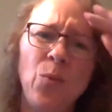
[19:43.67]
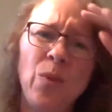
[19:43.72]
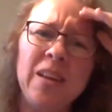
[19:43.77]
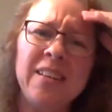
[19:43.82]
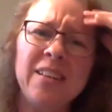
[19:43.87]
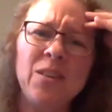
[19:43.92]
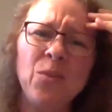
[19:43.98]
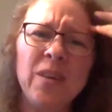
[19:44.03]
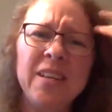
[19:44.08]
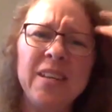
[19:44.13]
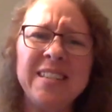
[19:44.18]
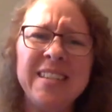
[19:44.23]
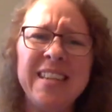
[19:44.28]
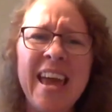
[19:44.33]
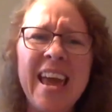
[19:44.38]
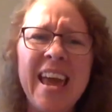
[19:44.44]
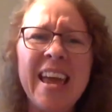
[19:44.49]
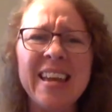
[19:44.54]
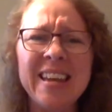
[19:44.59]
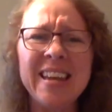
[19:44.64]
we
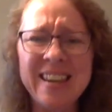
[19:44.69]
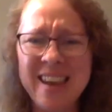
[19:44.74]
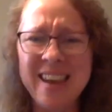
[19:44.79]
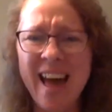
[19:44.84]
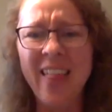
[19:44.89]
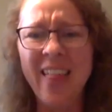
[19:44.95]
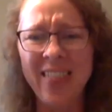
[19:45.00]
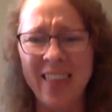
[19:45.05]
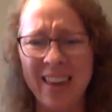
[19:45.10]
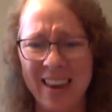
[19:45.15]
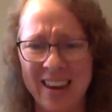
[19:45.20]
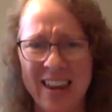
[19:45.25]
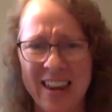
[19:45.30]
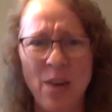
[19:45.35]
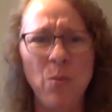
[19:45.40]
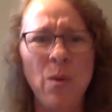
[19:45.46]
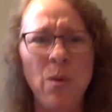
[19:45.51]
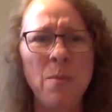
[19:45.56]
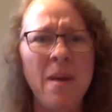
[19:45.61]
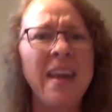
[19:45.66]
take nothing
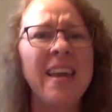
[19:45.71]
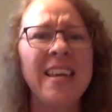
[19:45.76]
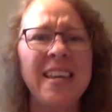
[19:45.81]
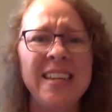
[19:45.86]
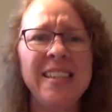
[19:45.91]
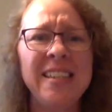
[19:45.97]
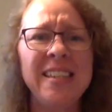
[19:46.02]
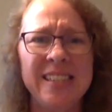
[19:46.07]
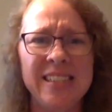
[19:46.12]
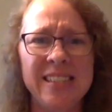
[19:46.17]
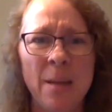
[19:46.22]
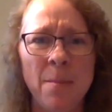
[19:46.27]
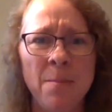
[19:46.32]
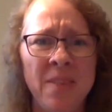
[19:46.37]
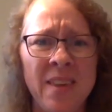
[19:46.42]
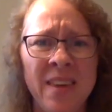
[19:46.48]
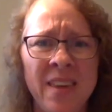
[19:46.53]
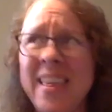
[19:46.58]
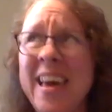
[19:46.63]
and we make it into something.